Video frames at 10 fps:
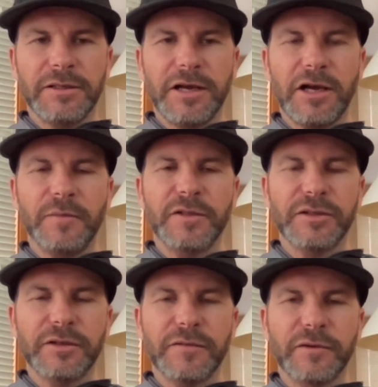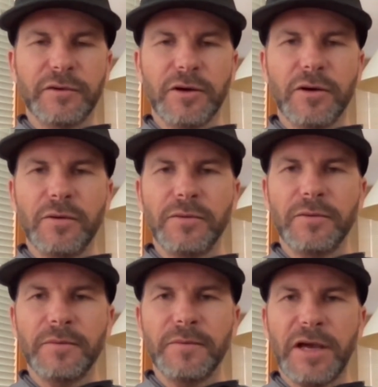helped sort of grow
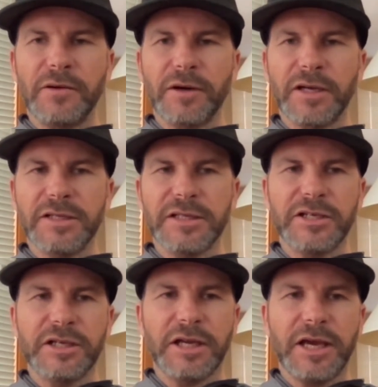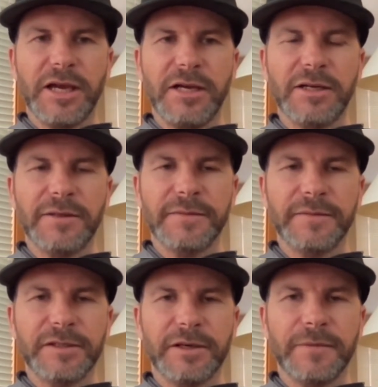that organization in Canada.
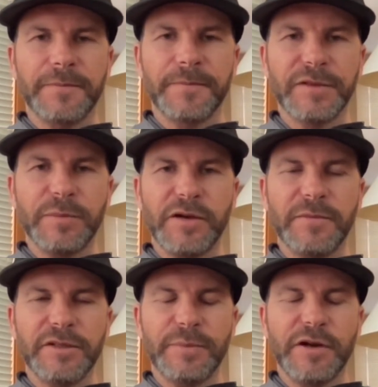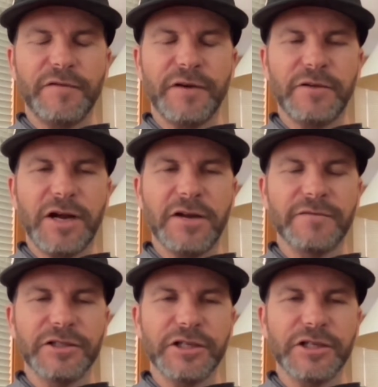So it's been a fun ride for